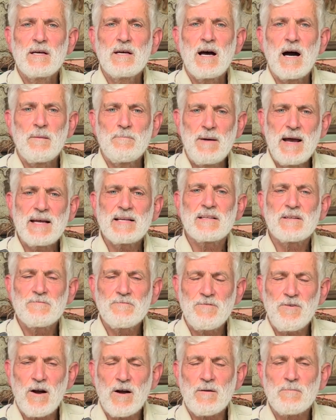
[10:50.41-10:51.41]
abandoned
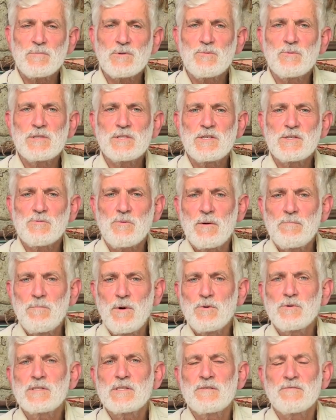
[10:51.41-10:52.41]
farms, which is what
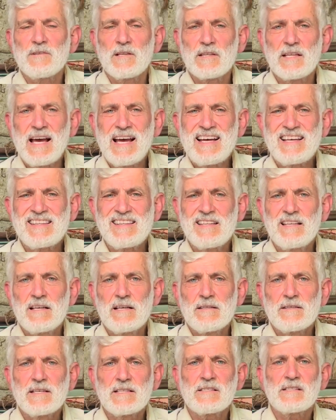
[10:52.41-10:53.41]
most of the land
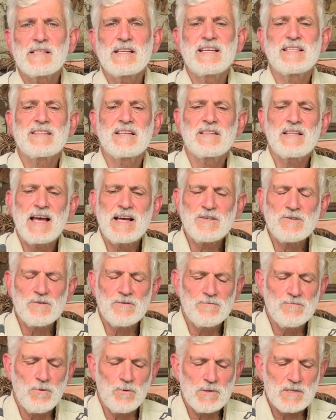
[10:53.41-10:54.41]
that's in the National
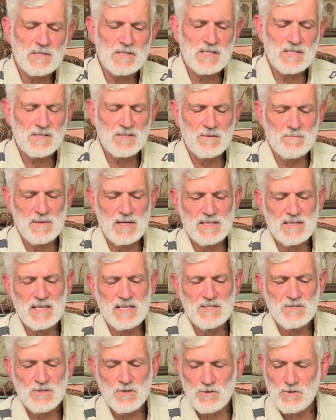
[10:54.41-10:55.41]
Forest System in the
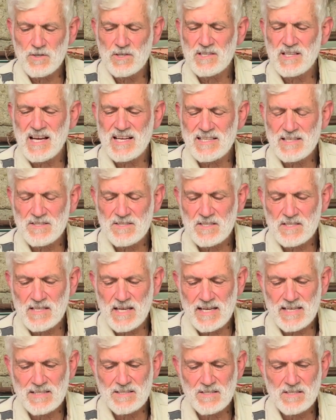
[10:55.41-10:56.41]
eastern United
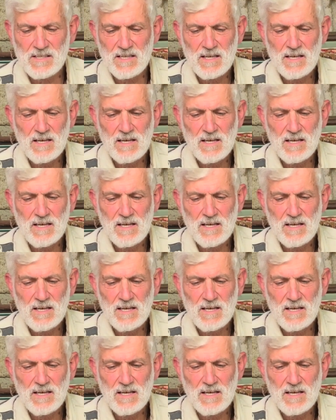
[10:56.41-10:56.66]
States,